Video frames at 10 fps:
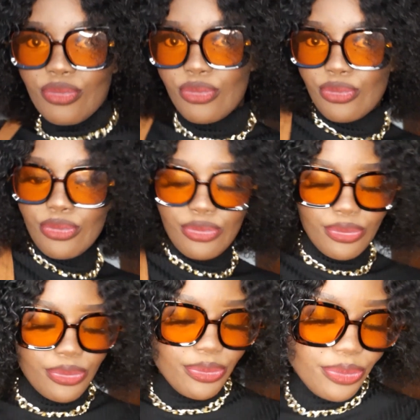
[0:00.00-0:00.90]

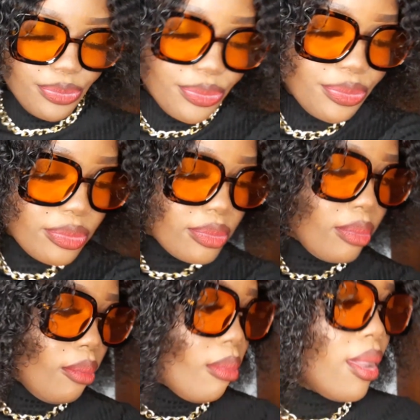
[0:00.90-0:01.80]
And
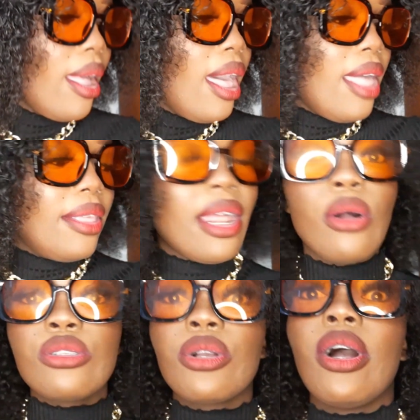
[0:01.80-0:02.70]
then I
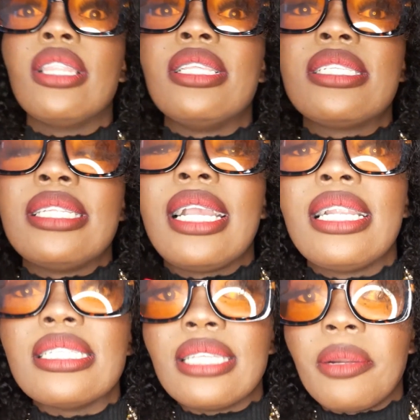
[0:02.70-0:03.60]
also got this
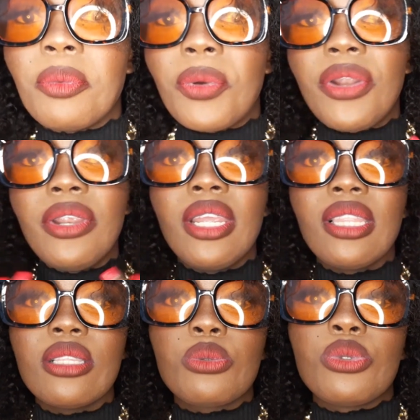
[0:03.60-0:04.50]
necklace that I'm wearing.
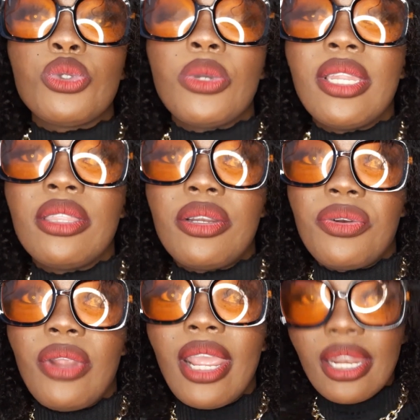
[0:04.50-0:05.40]
This was 23
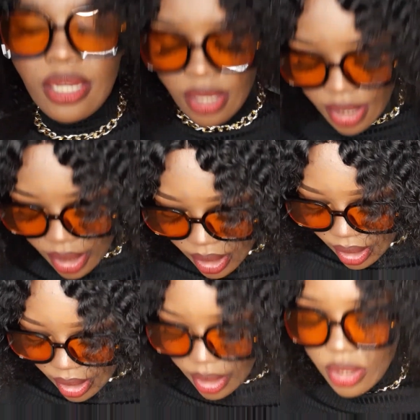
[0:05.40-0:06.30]
rand.
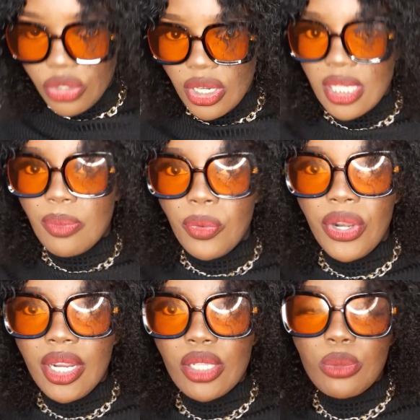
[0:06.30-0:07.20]
Dress I'm
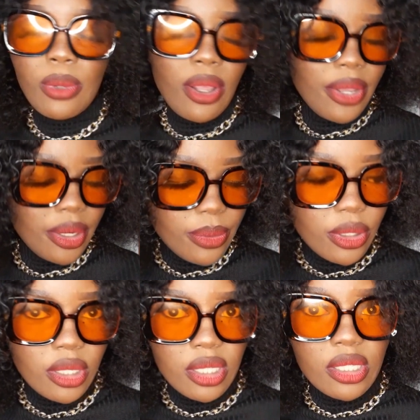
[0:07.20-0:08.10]
wearing as well, it
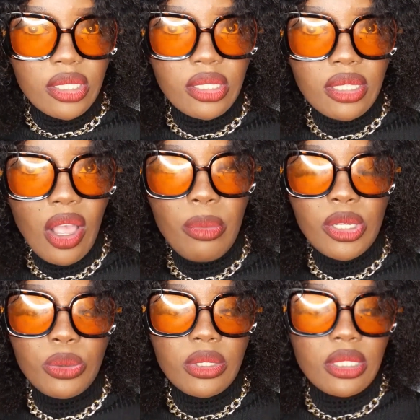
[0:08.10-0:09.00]
was, how
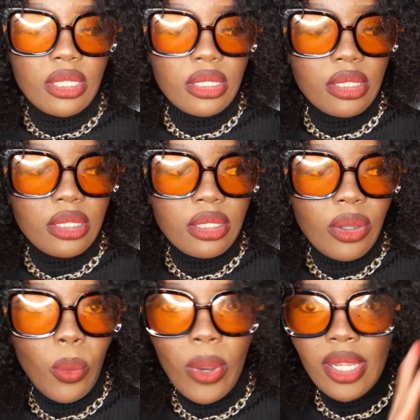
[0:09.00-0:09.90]
much was it?
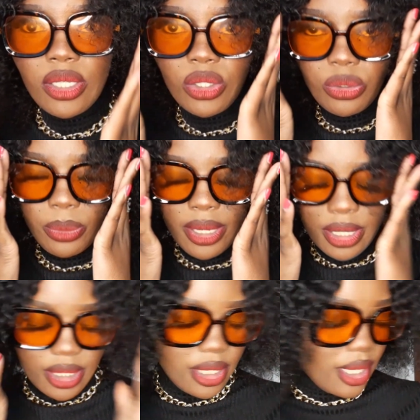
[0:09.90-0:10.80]

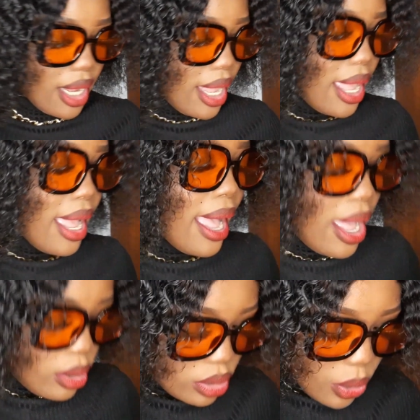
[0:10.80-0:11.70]
120. I
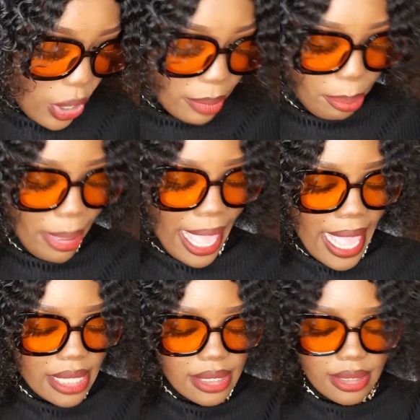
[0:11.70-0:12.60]
also got
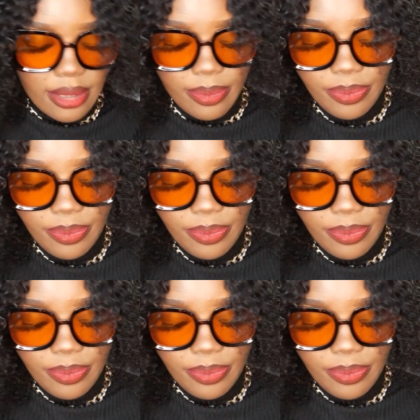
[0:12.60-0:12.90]
pants.